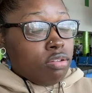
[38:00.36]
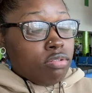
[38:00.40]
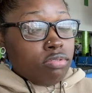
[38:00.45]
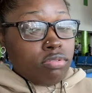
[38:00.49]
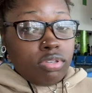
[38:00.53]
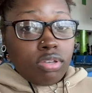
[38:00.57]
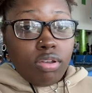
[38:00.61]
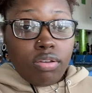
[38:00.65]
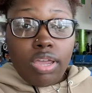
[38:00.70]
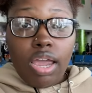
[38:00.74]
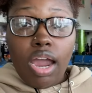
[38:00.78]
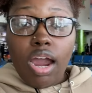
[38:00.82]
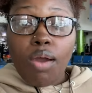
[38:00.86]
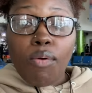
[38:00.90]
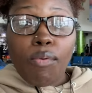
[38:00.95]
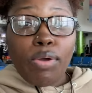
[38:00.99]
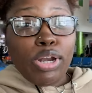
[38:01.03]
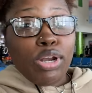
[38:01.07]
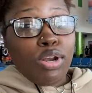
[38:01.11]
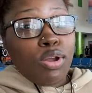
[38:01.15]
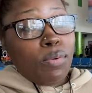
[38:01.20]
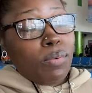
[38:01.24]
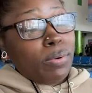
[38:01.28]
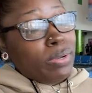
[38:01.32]
so y'all already
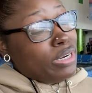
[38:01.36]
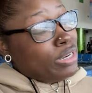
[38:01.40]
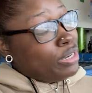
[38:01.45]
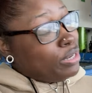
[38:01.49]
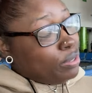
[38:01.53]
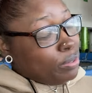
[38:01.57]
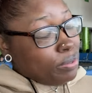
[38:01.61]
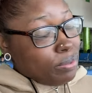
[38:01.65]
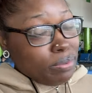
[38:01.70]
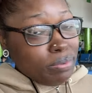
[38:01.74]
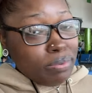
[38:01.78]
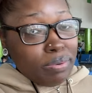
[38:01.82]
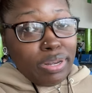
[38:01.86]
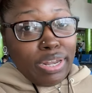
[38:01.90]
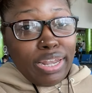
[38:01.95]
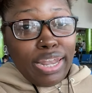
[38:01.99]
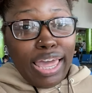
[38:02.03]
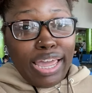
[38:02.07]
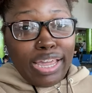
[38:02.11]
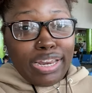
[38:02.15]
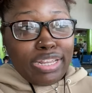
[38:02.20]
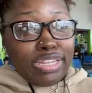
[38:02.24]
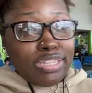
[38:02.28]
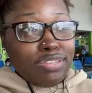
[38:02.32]
know what to do
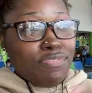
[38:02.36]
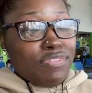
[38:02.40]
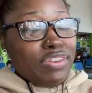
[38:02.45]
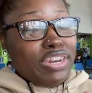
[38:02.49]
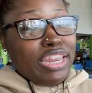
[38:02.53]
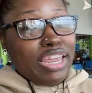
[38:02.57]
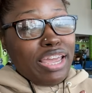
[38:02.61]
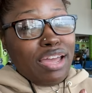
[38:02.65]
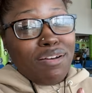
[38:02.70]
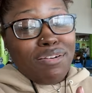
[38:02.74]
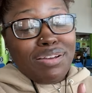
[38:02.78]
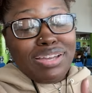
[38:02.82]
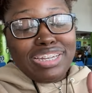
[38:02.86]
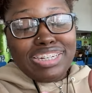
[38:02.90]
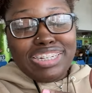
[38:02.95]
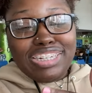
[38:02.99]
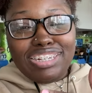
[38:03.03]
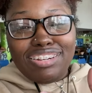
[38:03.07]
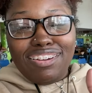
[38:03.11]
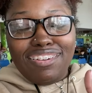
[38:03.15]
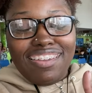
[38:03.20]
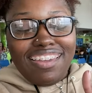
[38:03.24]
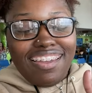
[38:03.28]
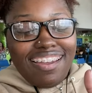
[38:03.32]
like this video and
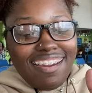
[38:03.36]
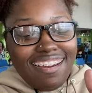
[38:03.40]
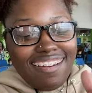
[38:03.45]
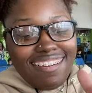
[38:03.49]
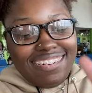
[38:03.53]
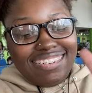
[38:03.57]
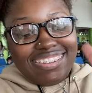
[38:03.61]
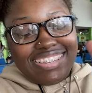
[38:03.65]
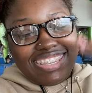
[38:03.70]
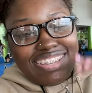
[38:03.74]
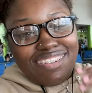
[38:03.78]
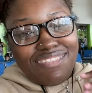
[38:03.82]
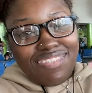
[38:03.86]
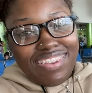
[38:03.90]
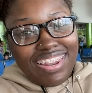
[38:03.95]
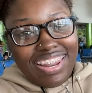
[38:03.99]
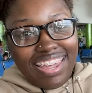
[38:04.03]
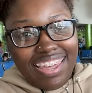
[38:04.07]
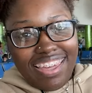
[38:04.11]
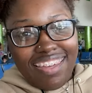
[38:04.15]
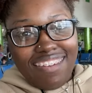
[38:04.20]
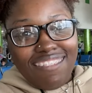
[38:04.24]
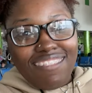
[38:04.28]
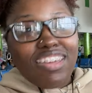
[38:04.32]
show your girl some
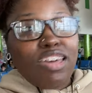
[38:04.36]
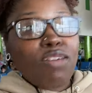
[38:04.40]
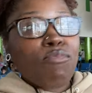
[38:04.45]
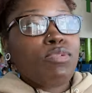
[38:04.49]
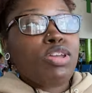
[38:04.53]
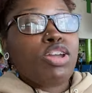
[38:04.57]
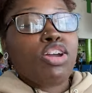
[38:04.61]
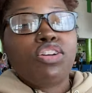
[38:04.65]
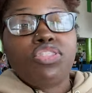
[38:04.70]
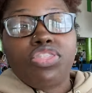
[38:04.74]
love comment your